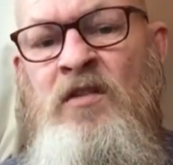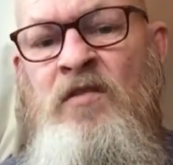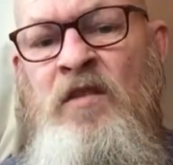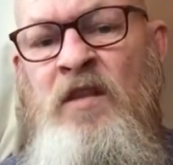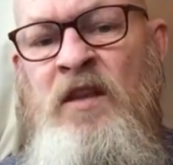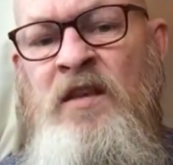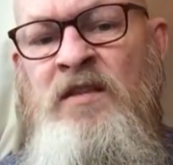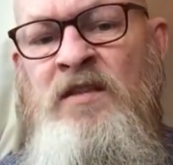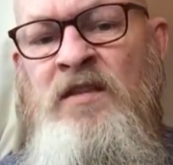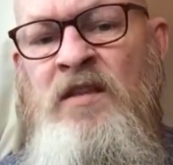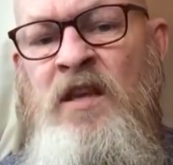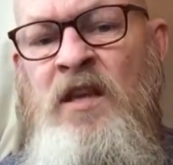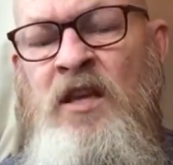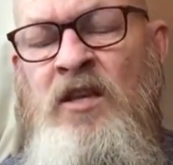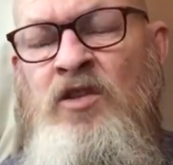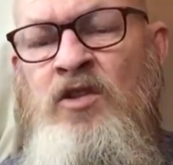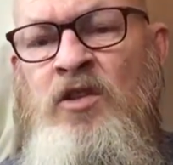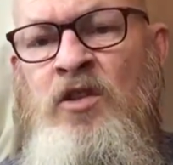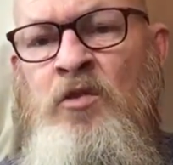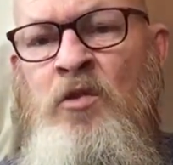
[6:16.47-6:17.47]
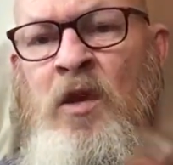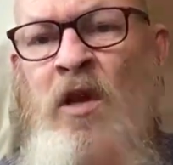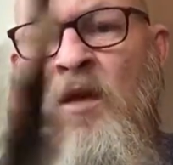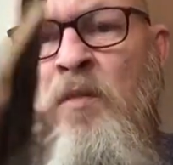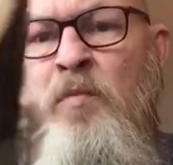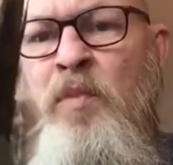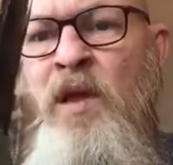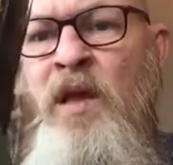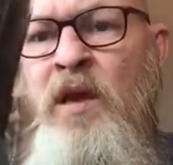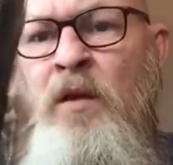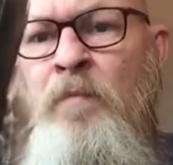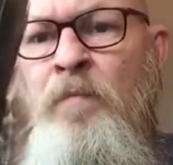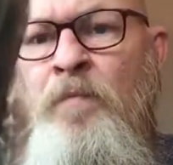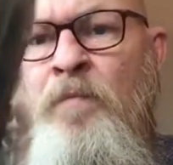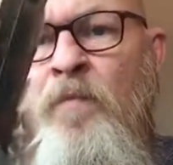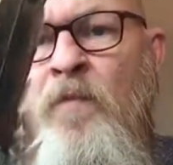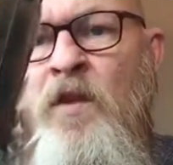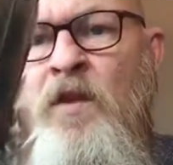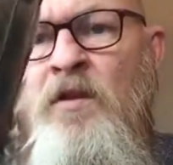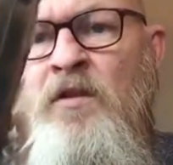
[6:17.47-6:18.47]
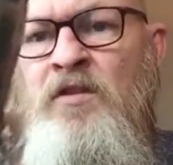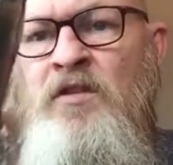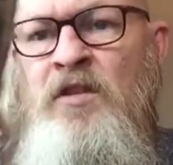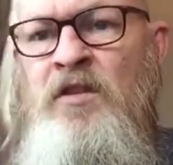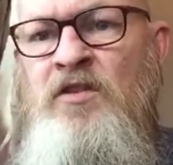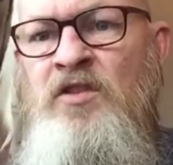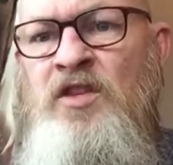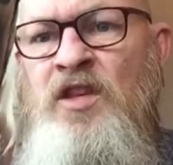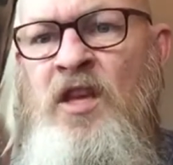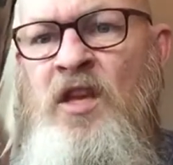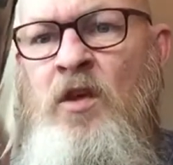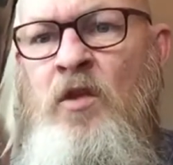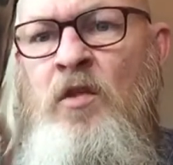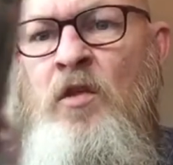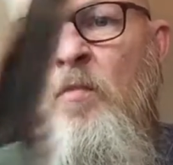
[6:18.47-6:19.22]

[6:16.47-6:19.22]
this into a pin. And as you can see on